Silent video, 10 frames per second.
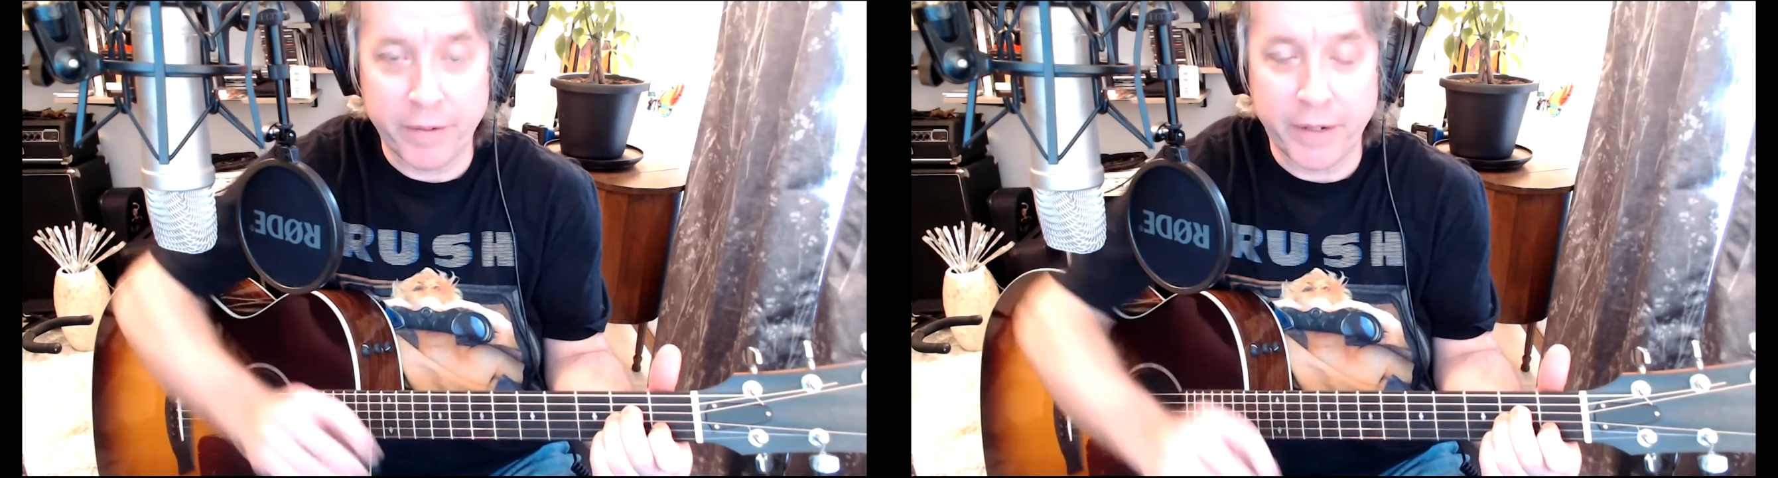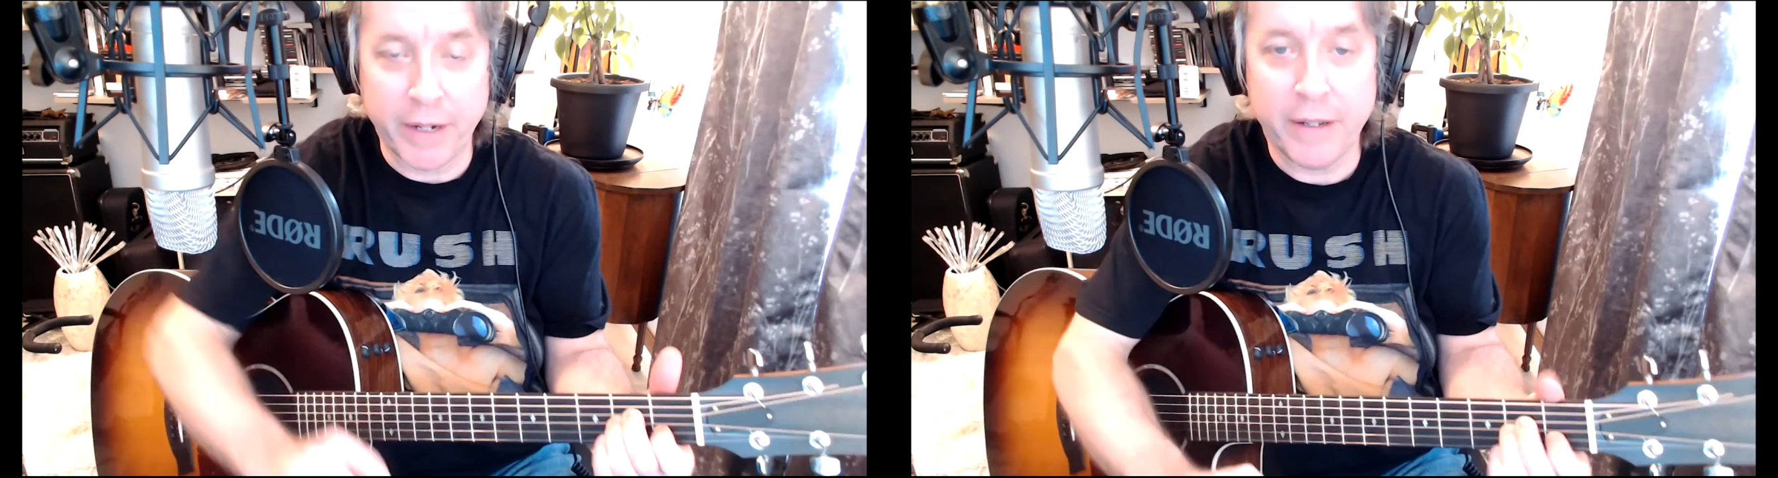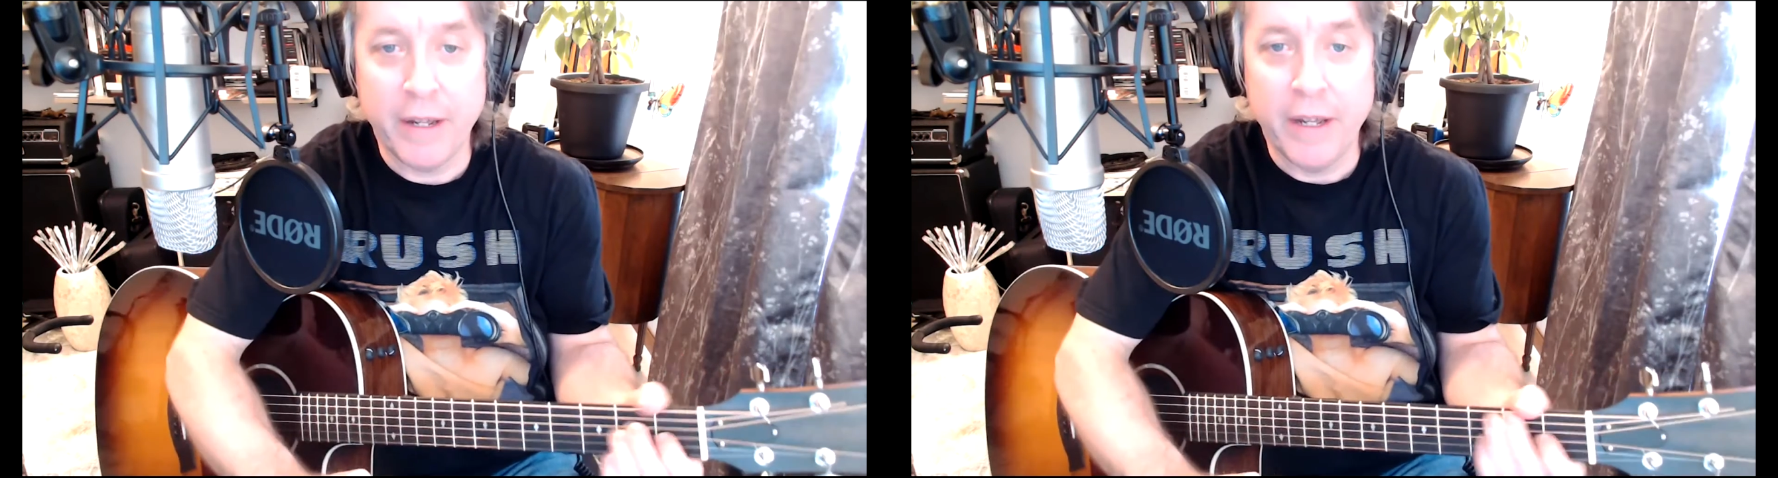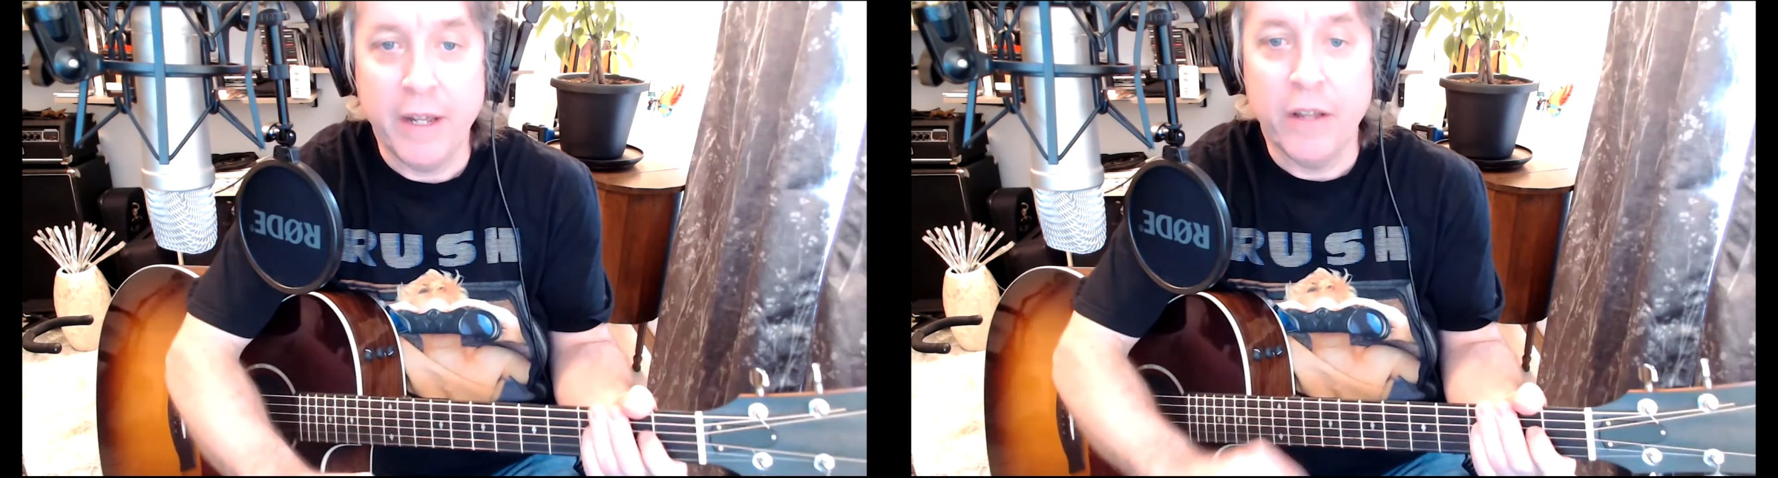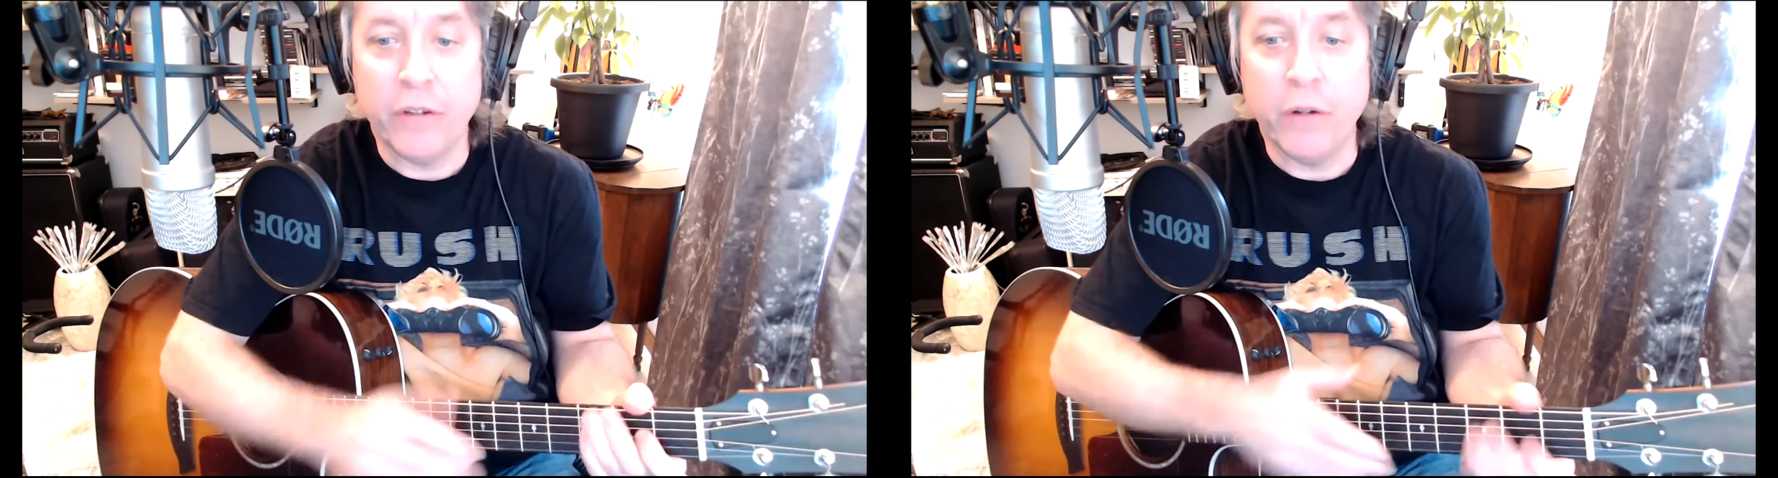Okay,
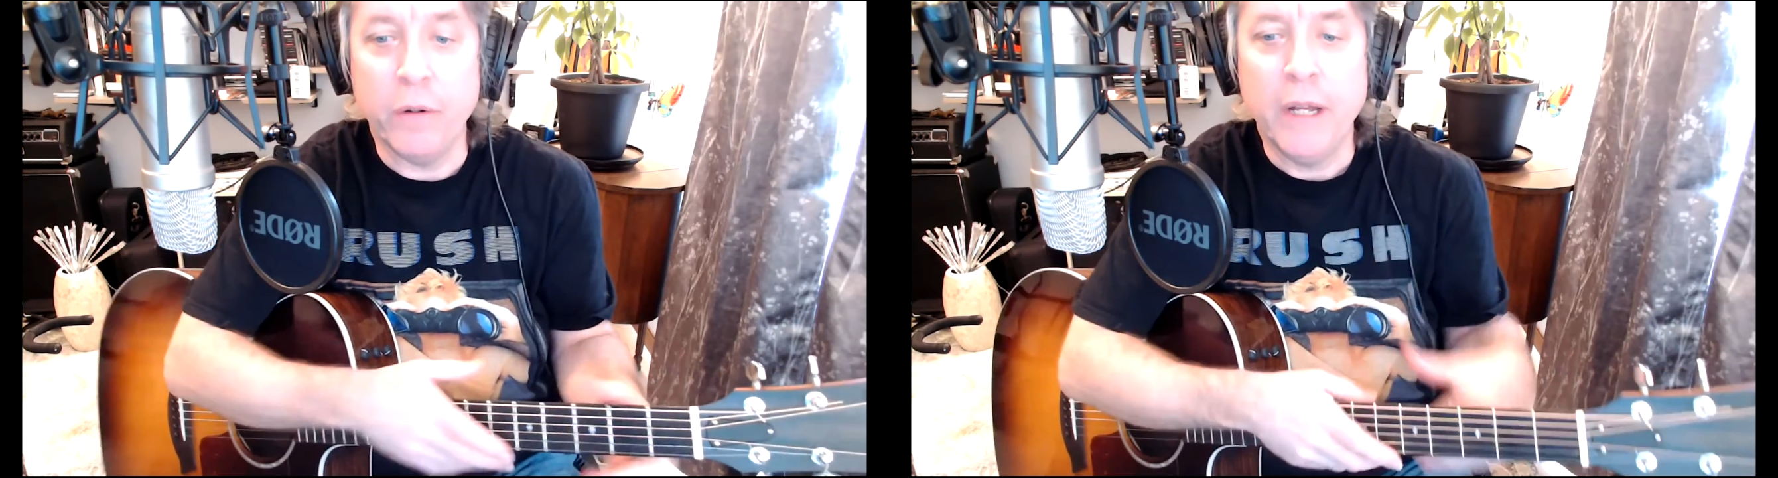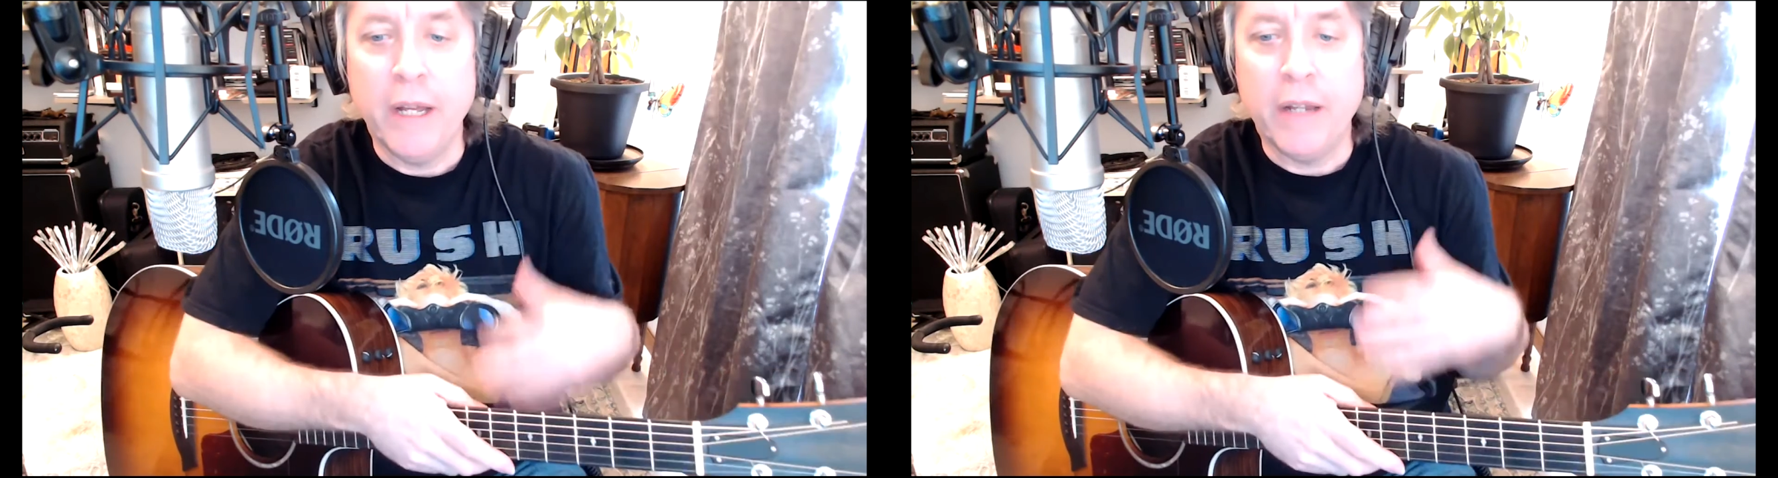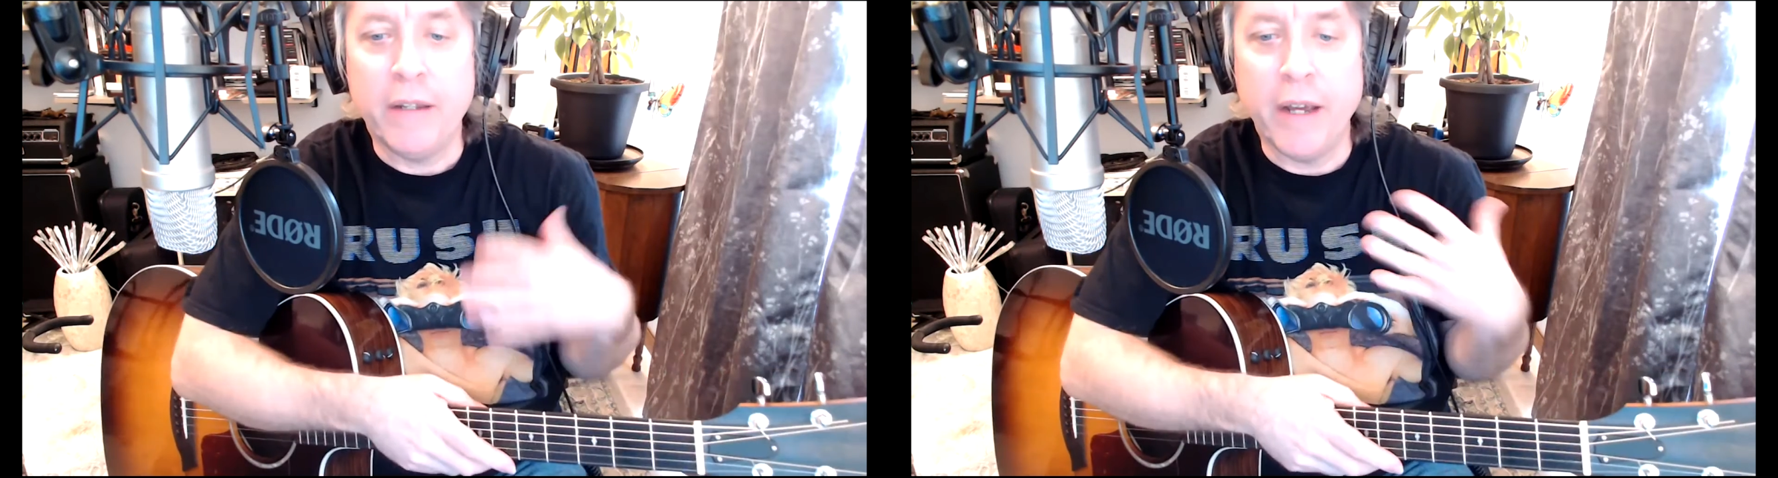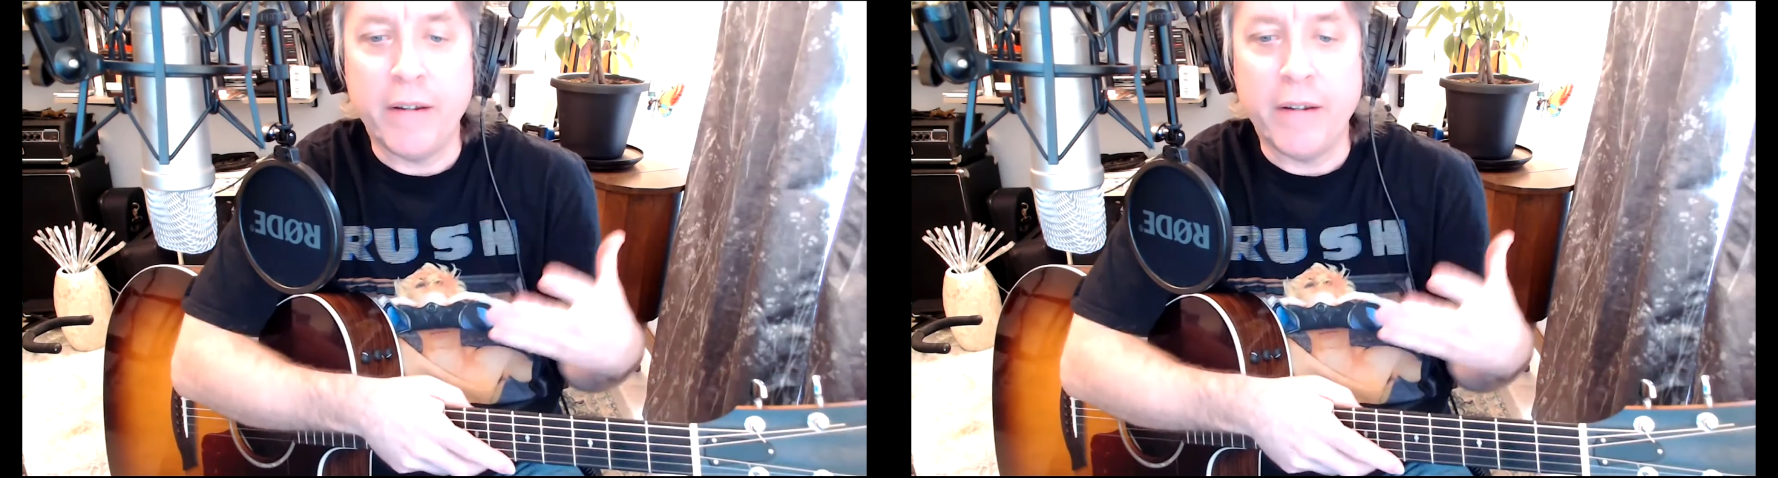so the